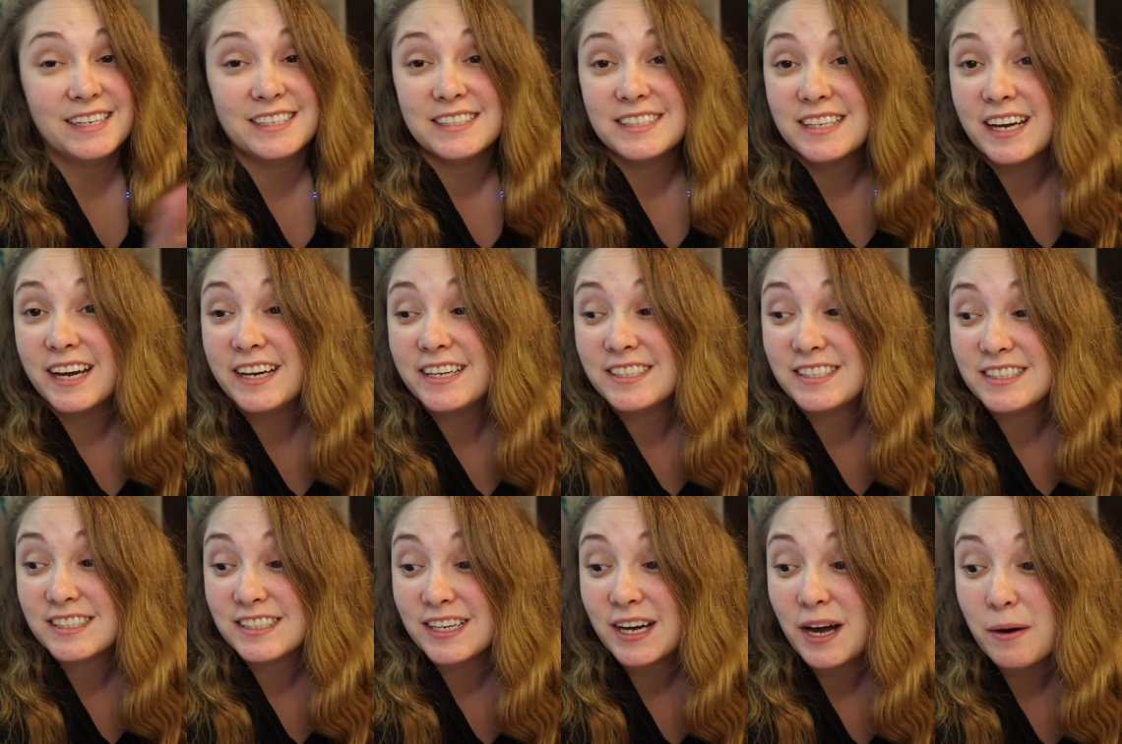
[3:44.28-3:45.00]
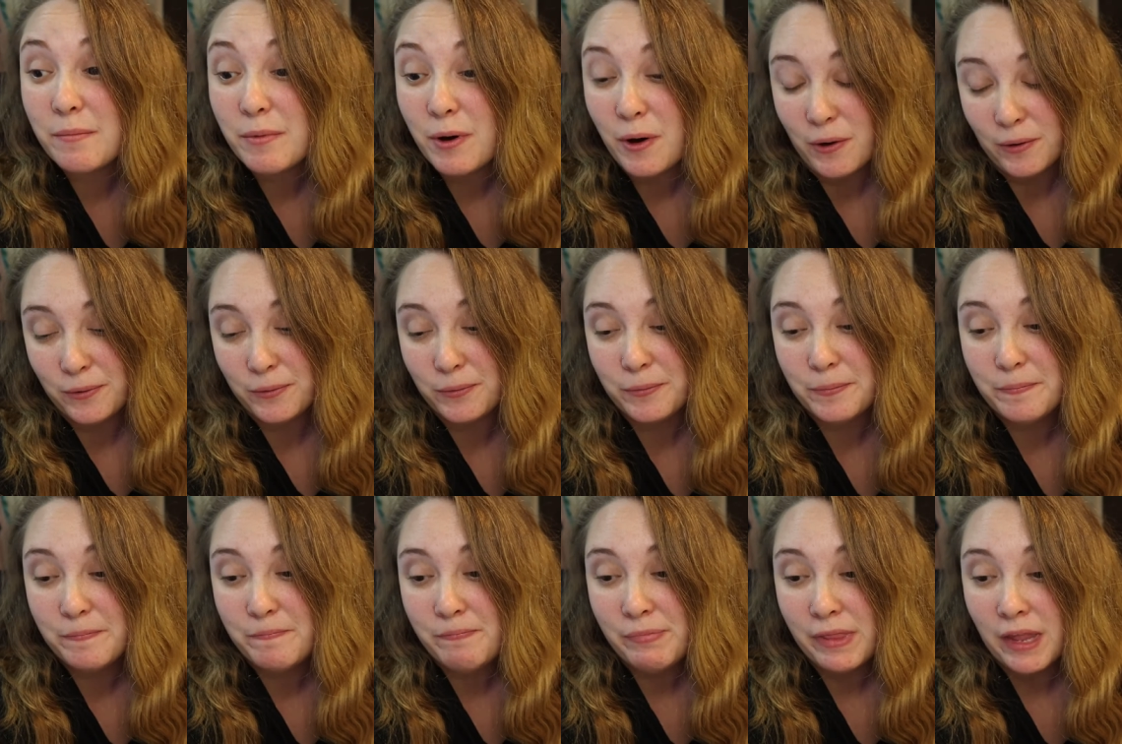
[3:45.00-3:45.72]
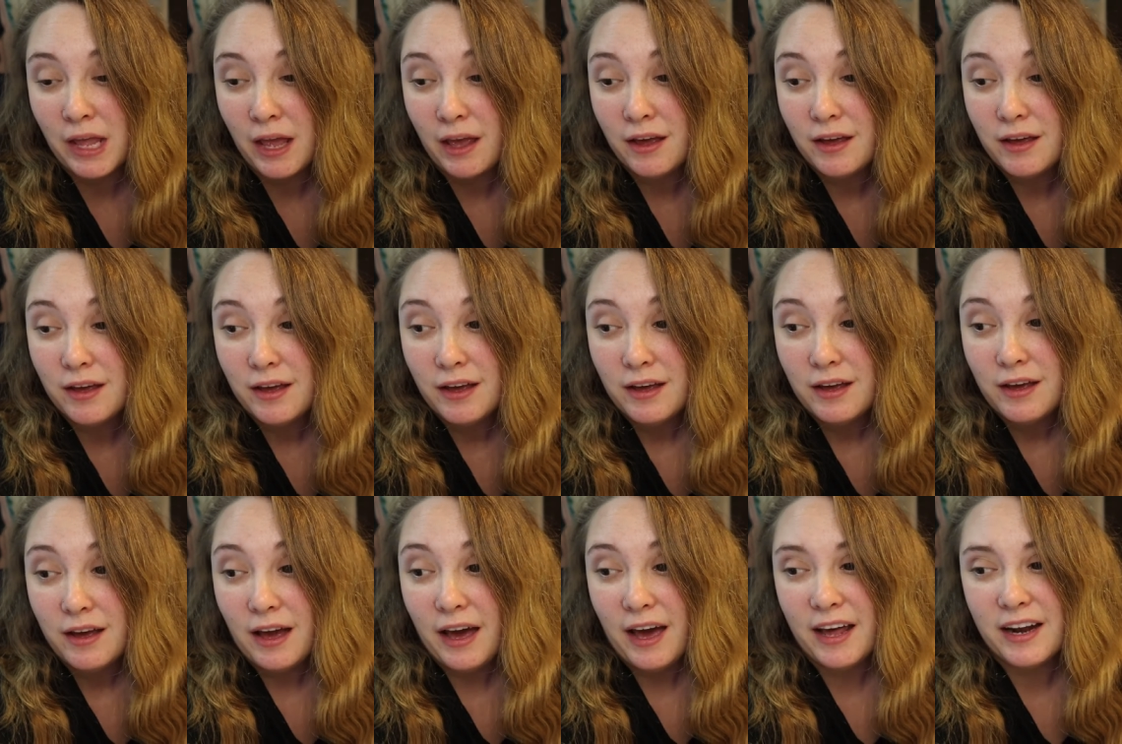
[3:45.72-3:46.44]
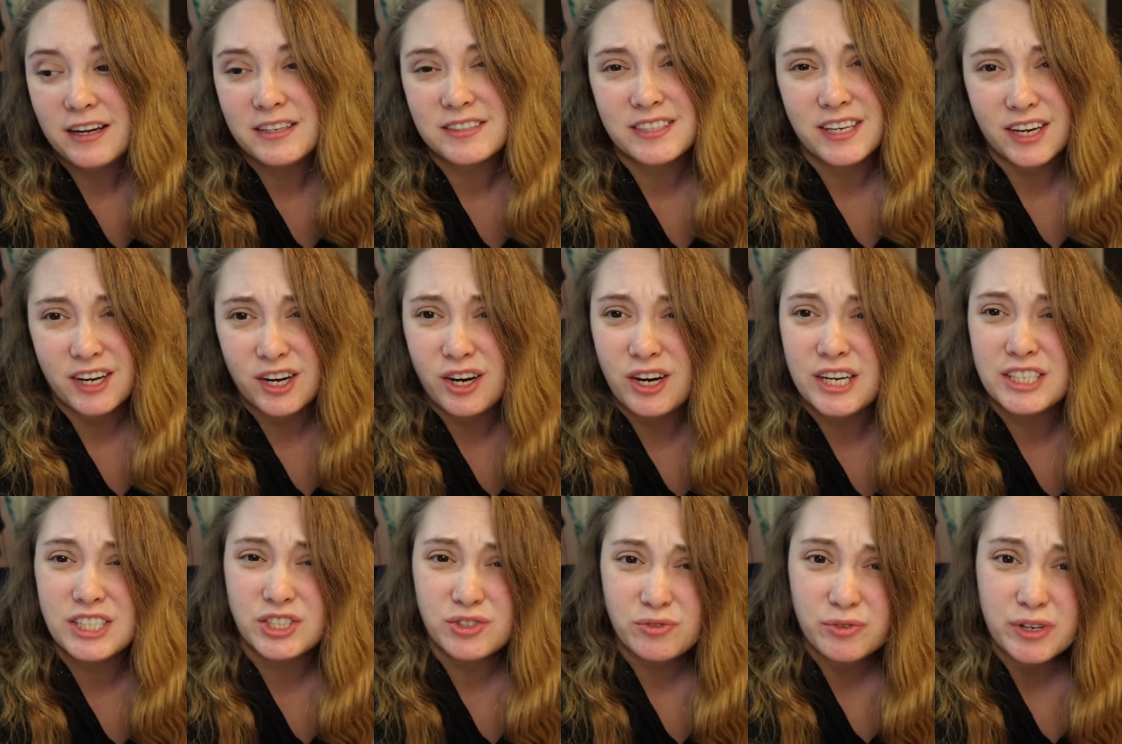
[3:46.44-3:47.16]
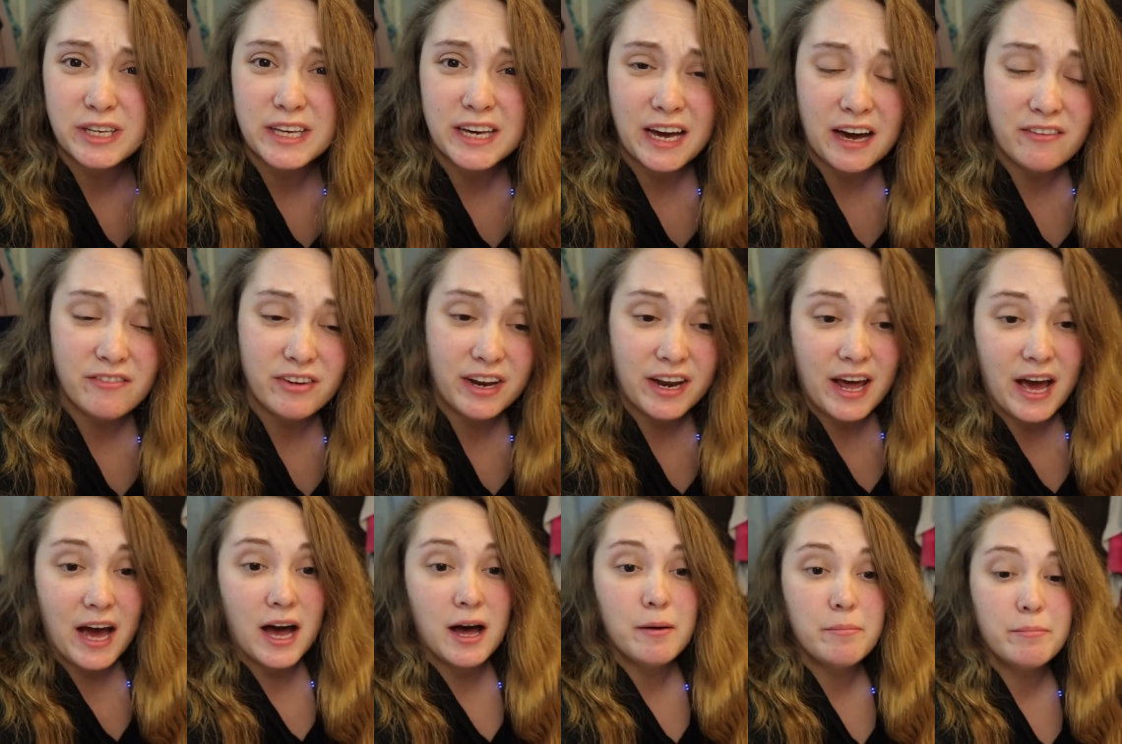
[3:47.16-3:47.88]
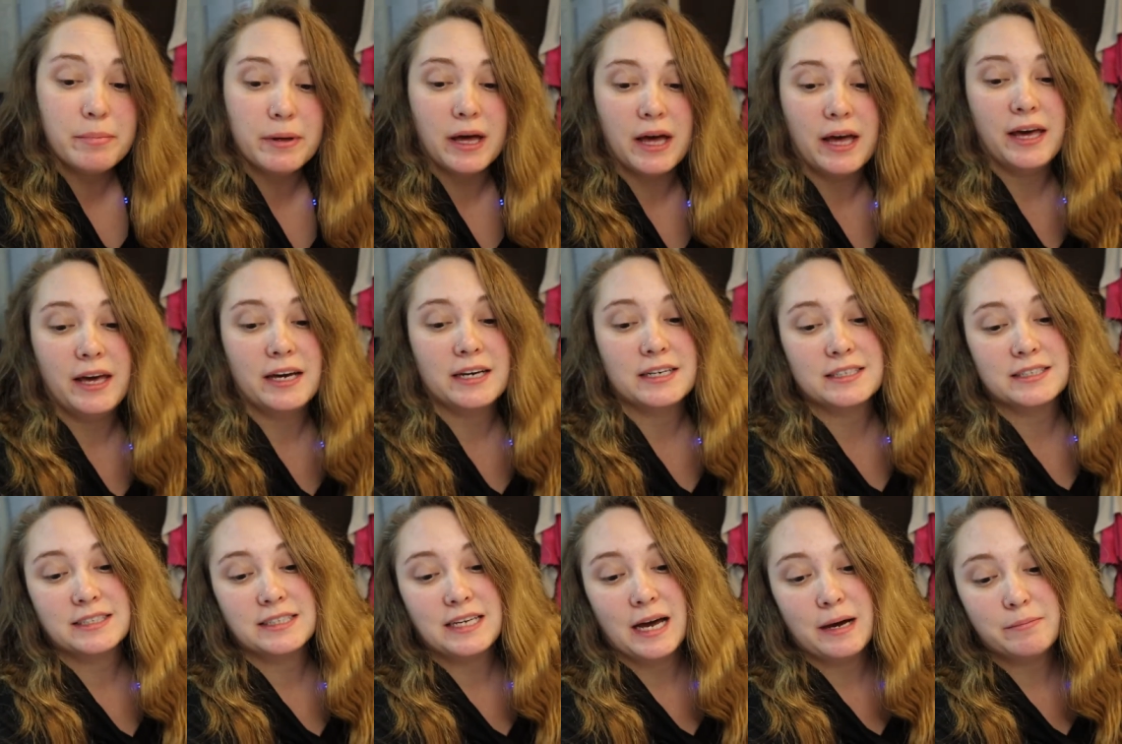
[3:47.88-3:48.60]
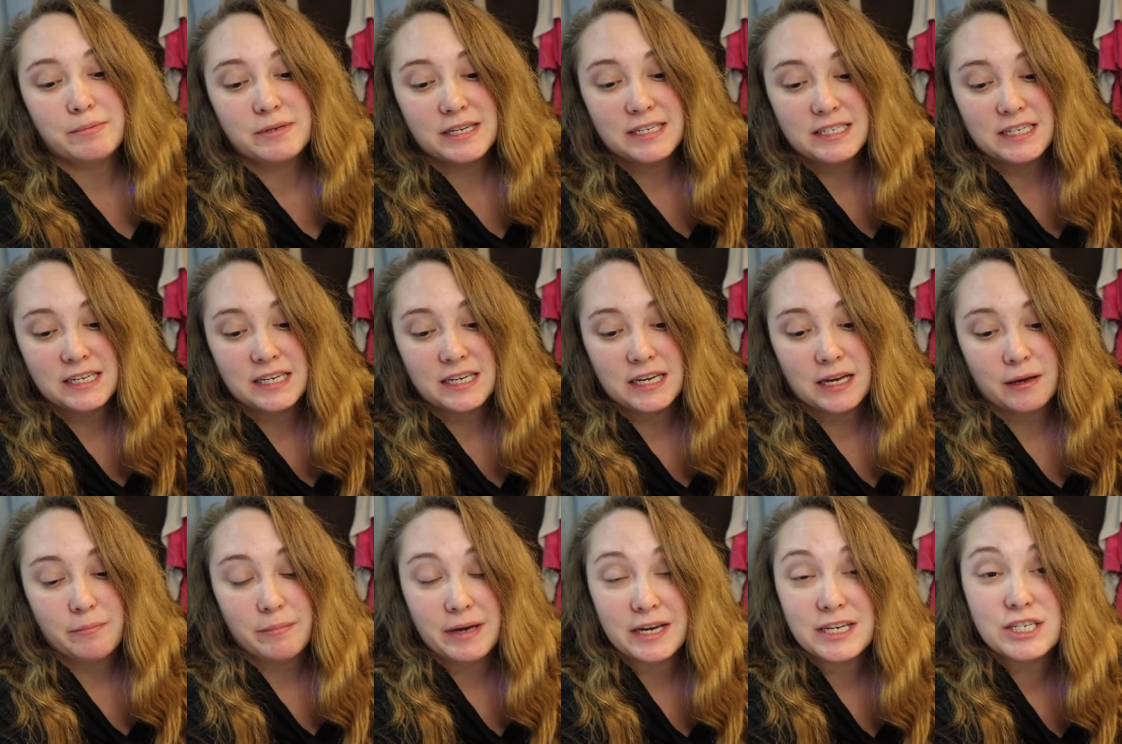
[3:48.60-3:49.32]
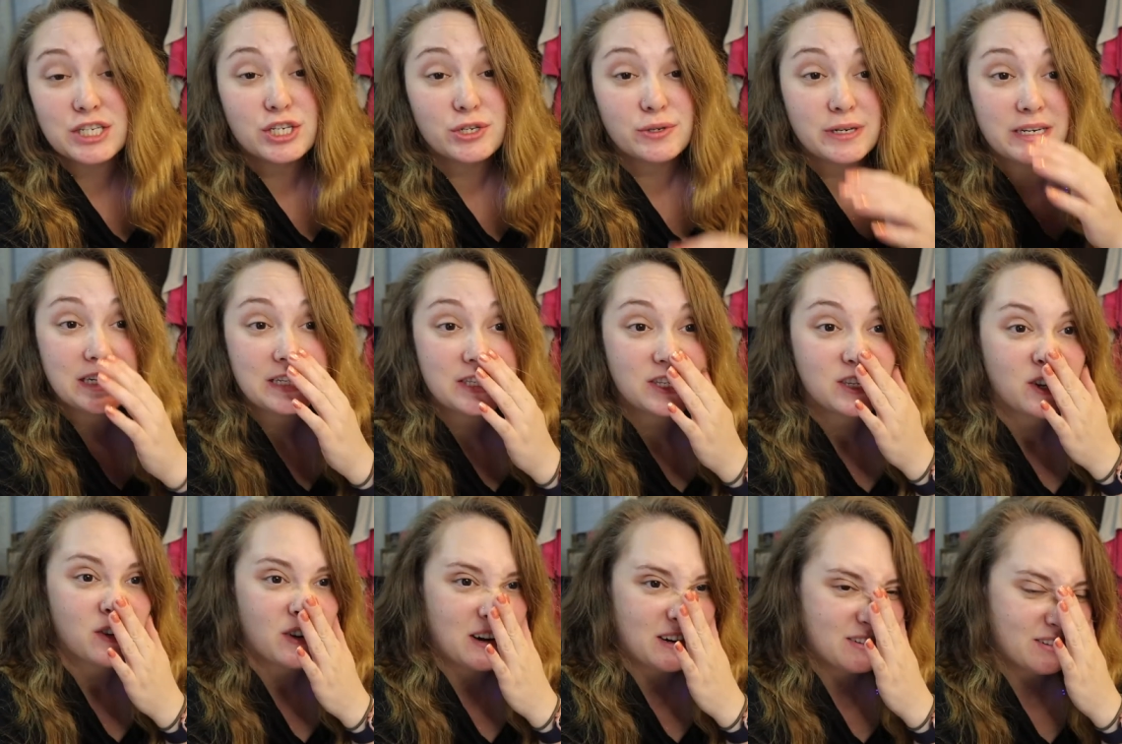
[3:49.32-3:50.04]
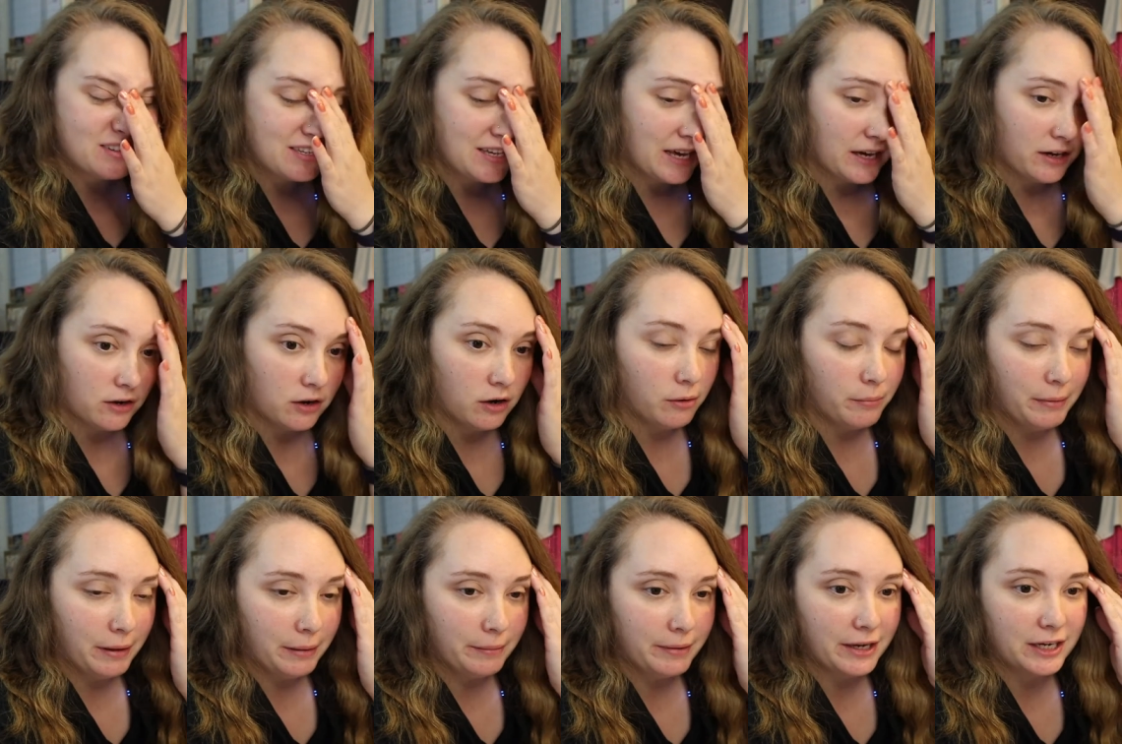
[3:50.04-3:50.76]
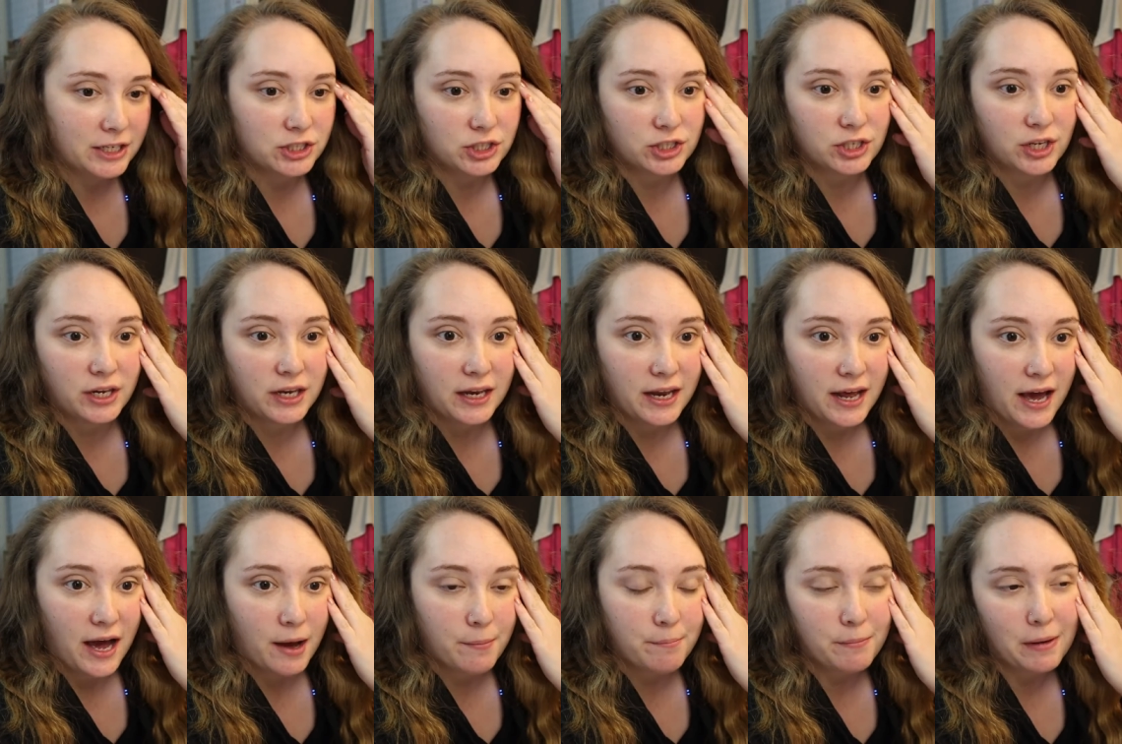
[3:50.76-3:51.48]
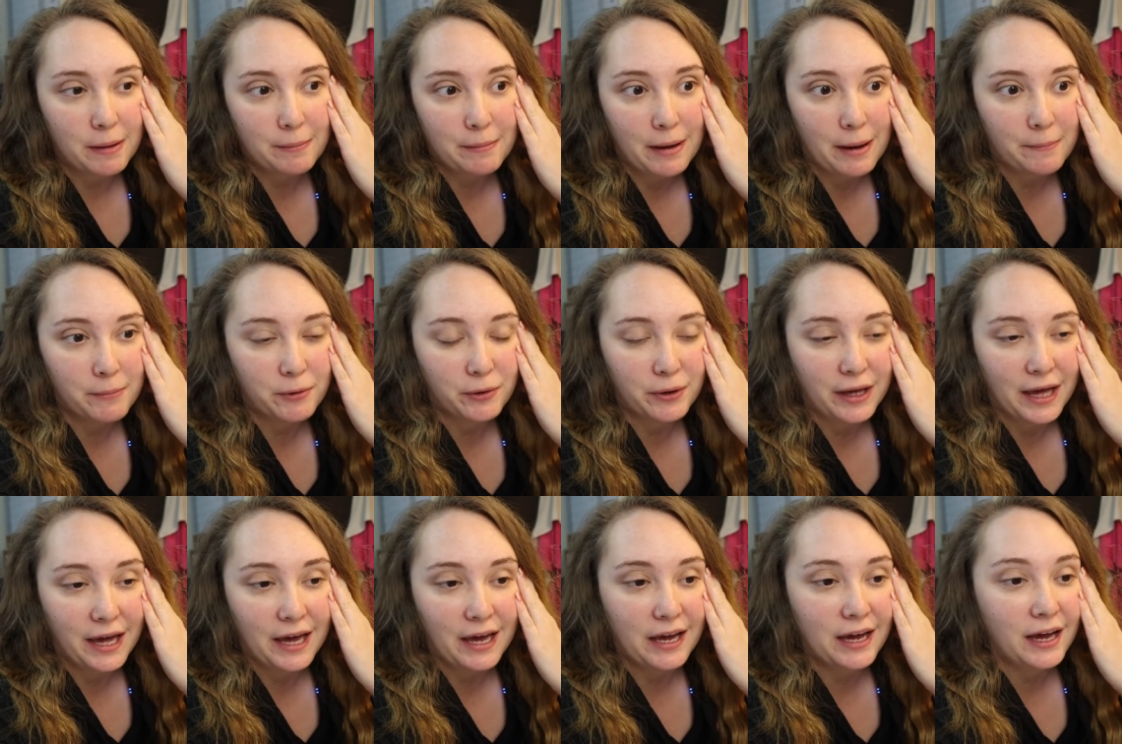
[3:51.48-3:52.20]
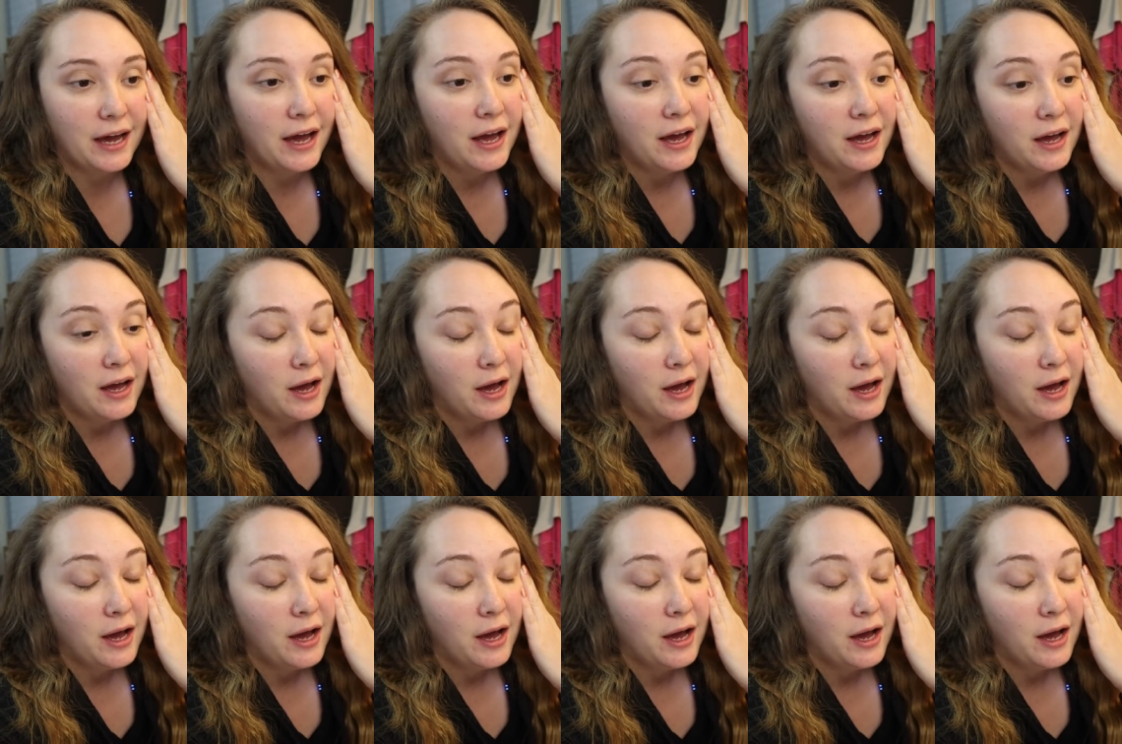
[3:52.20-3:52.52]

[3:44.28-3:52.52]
I decided to come home and I was like, oh, I should really have a nap, except I didn't commit to it. So I was like, oh, maybe I shouldn't nap. Maybe I'm okay.